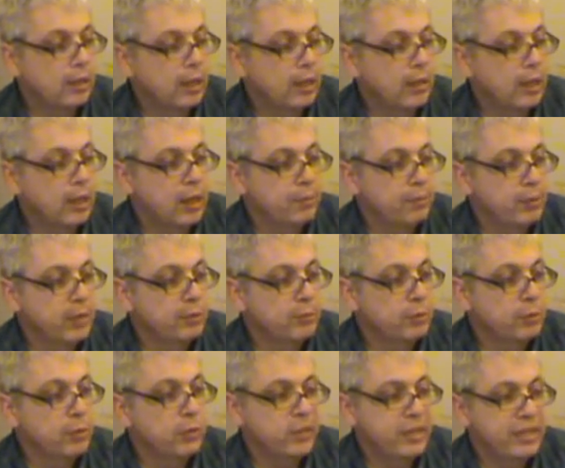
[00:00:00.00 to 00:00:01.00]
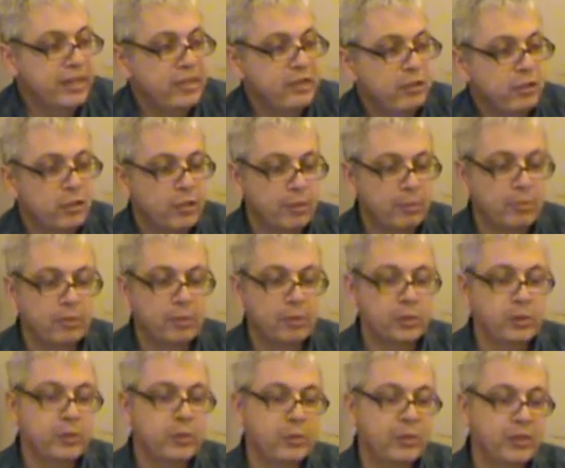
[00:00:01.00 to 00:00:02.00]
uh, people who get into the
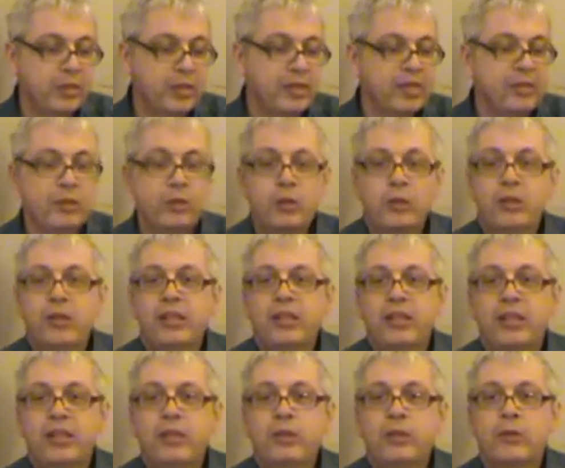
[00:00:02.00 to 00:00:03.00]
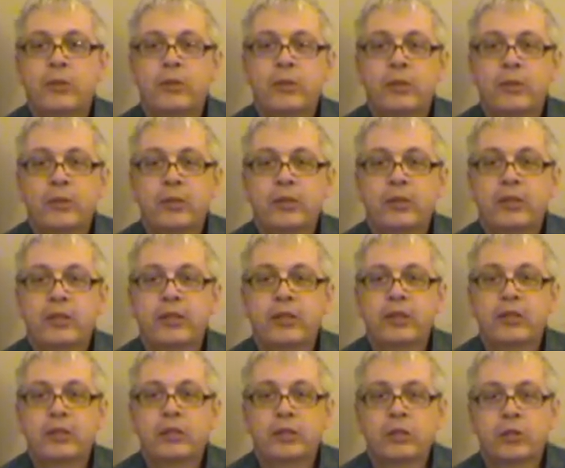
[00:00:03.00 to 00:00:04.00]
blues get into the, you know, the,
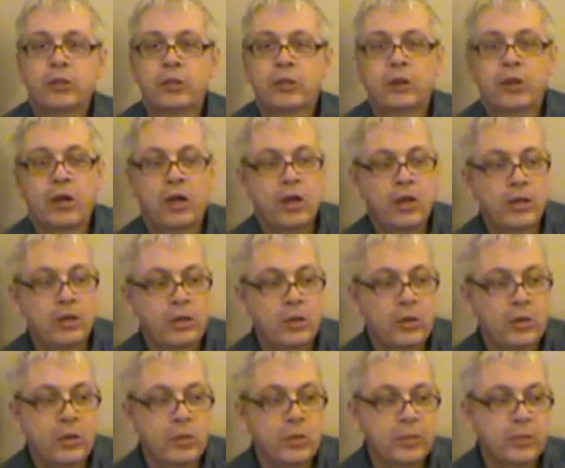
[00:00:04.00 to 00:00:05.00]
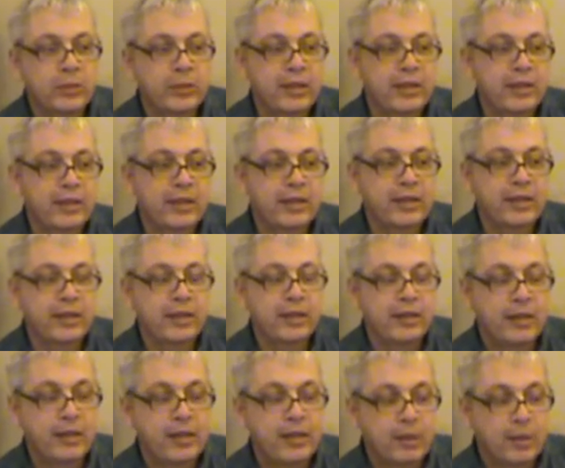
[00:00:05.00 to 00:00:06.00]
the Chicago uh,
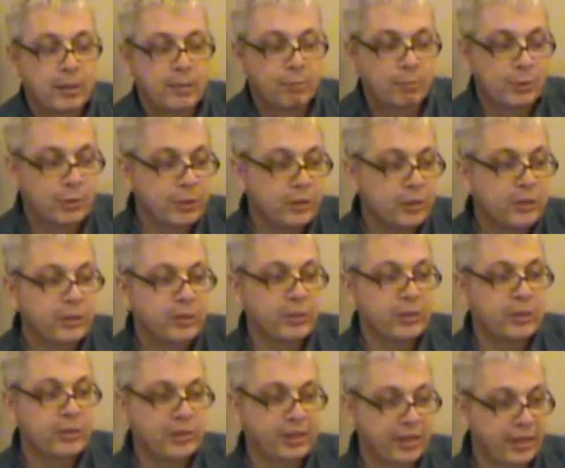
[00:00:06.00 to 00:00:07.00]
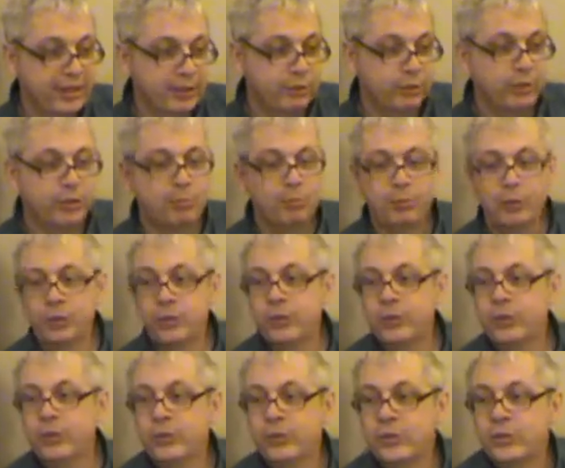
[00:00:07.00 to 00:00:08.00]
blues, electric
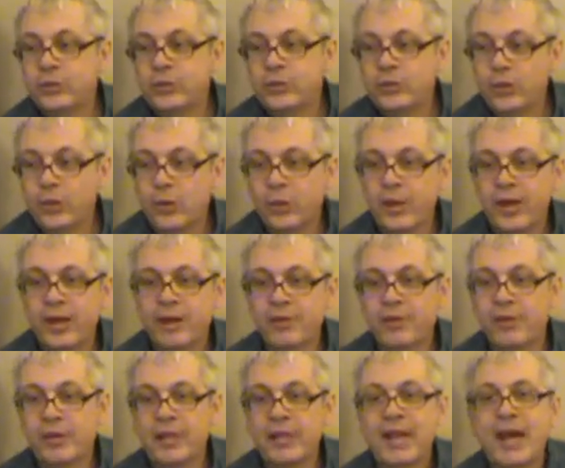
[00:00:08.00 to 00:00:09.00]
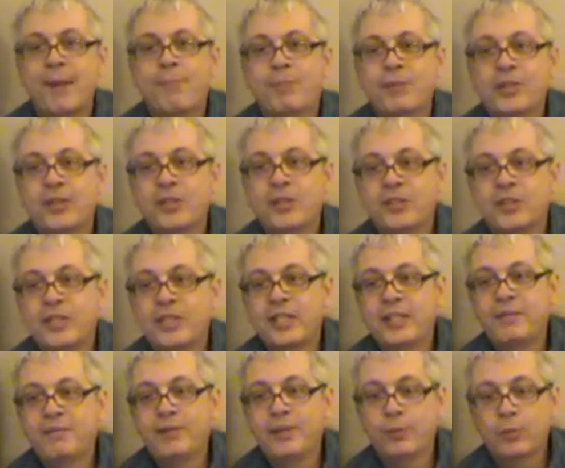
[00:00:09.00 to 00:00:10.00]
blues, you know, Eric Clapton,
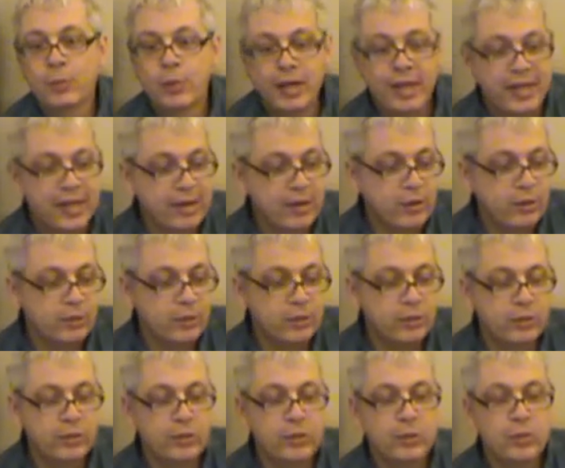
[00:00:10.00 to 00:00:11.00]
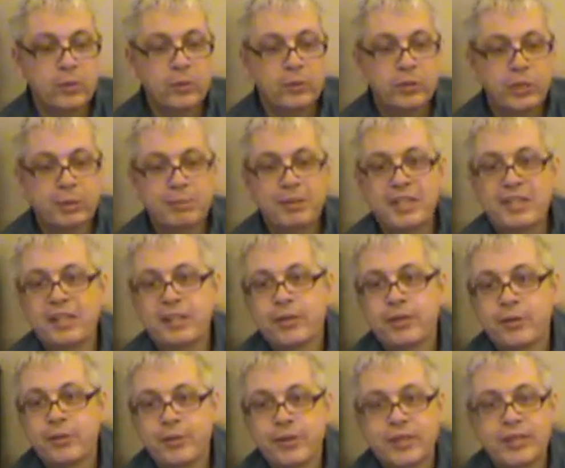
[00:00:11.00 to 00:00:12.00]
Stevie Ray, and, you know, Jimi
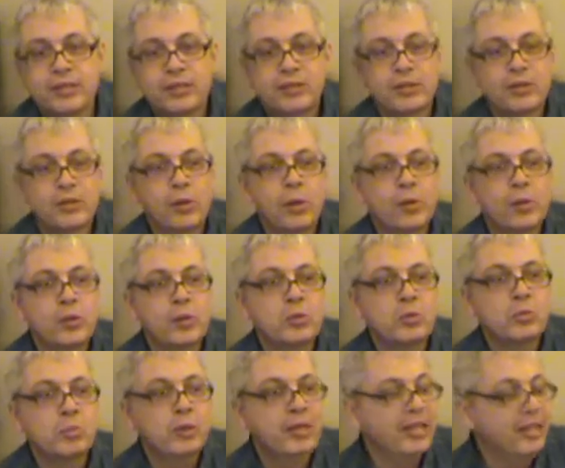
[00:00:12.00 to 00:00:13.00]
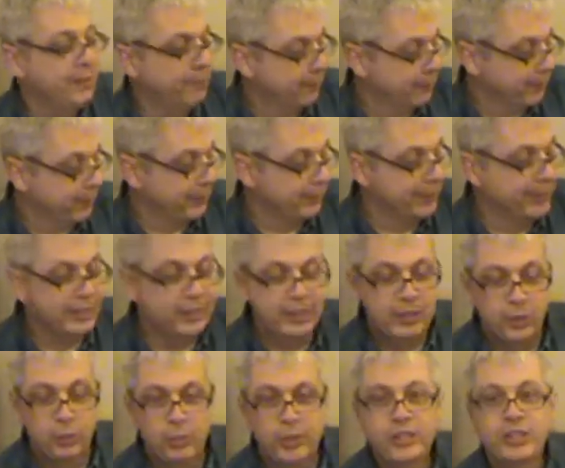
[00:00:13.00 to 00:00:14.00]
Hendrix and all those people,
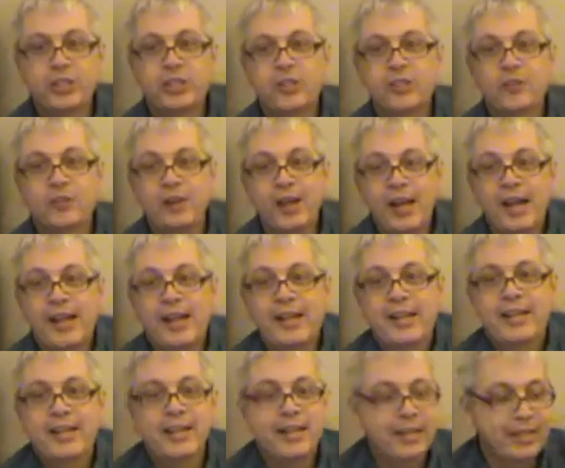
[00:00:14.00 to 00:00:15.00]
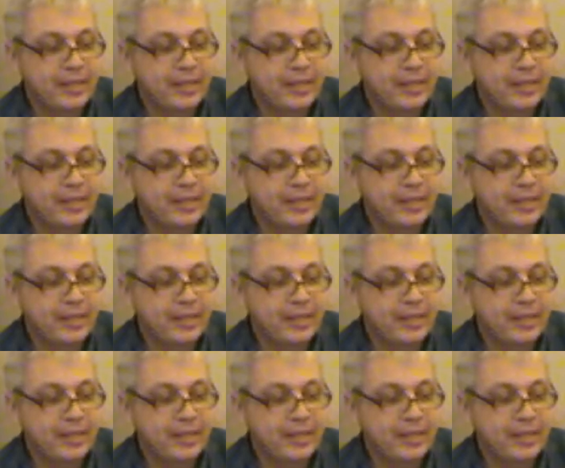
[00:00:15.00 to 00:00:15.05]
which is fine,